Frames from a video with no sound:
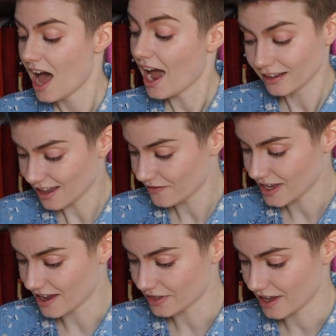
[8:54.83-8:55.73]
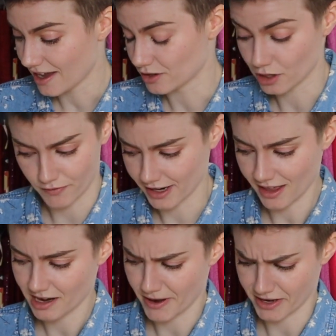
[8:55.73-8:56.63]
I love Ianthe and could write a
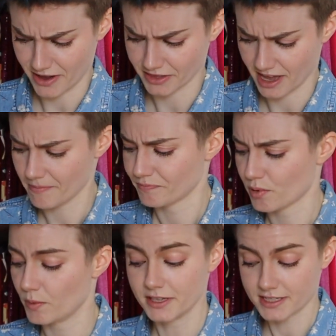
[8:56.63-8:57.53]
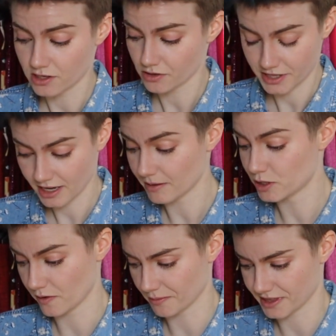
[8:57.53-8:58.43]
lot about Ianthe, but one central thing I'm
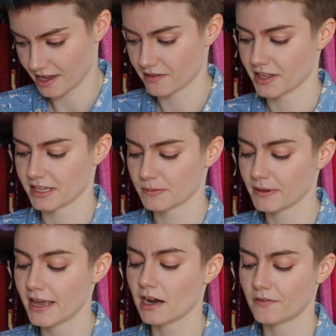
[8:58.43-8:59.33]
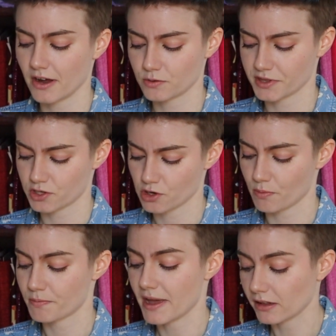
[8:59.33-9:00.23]
doing with Ianthe is playing around with a
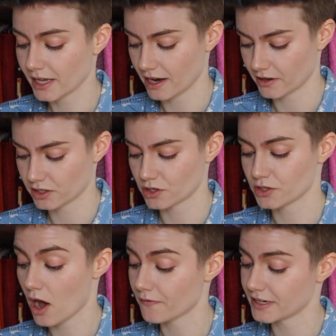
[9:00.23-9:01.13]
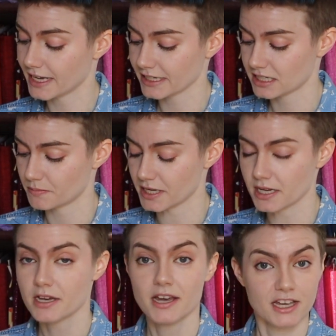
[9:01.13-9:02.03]
trope male characters often get to
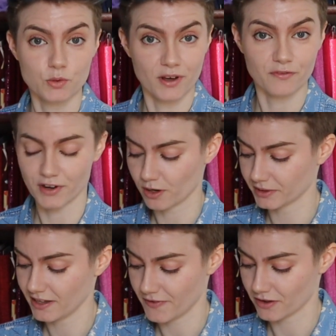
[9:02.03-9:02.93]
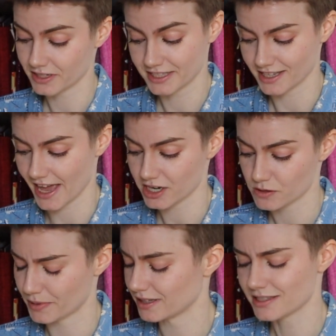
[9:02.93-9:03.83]
be, and one frequently found in Slash,
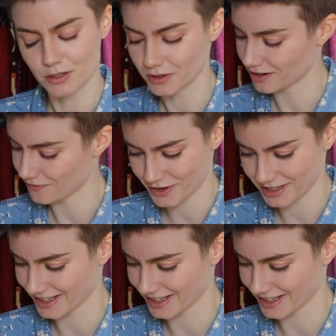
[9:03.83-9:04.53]
but so little for the